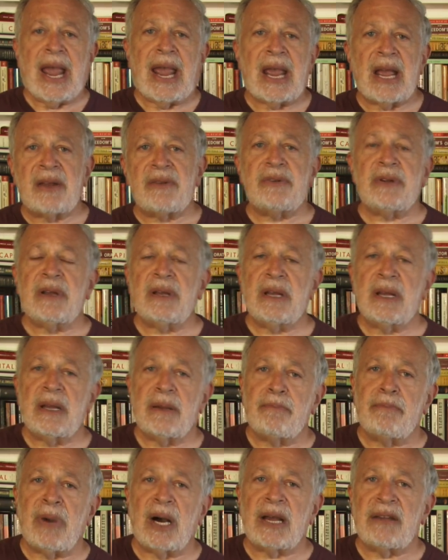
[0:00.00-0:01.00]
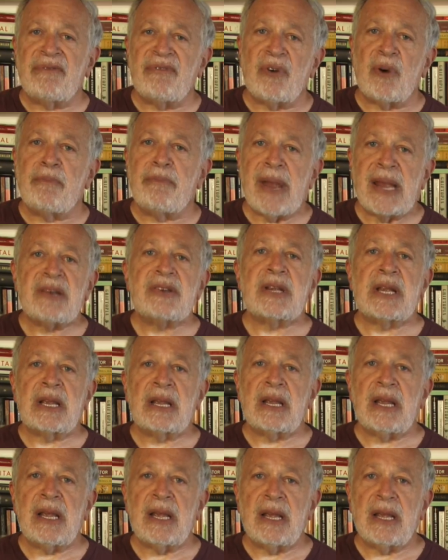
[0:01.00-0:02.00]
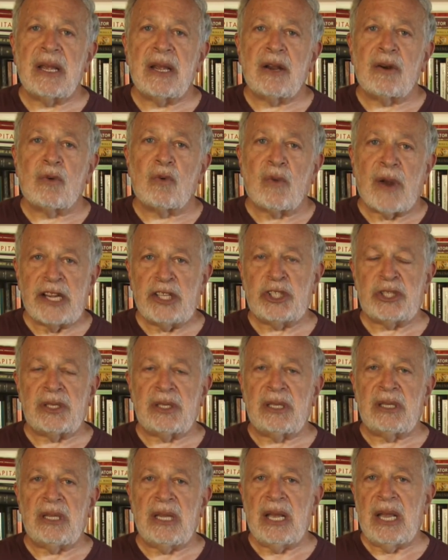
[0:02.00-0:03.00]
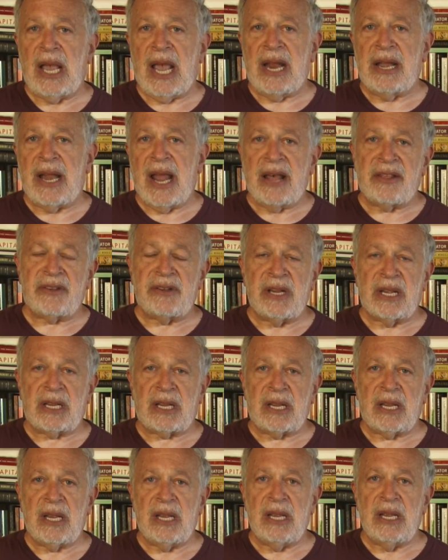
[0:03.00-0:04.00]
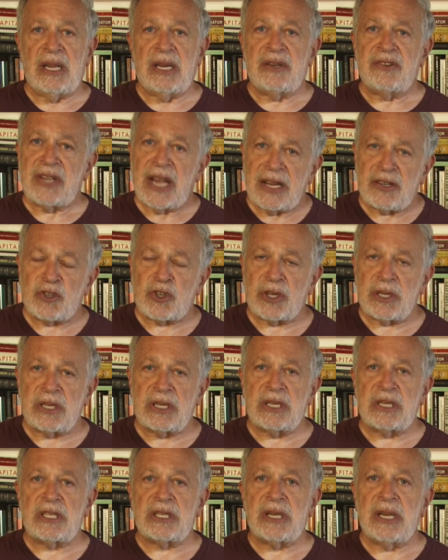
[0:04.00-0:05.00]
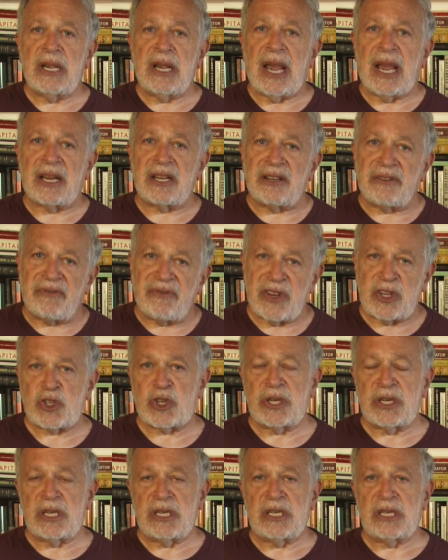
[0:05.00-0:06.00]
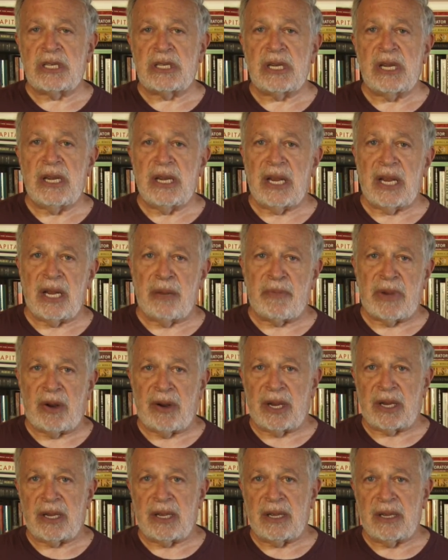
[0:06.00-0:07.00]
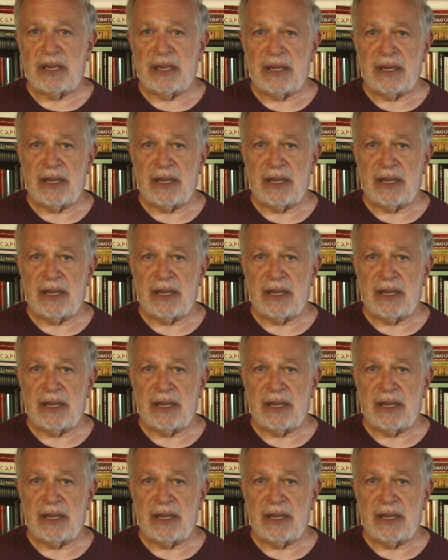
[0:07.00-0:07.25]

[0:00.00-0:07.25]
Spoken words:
and by fomenting racial and ethnic tensions and divisions in America.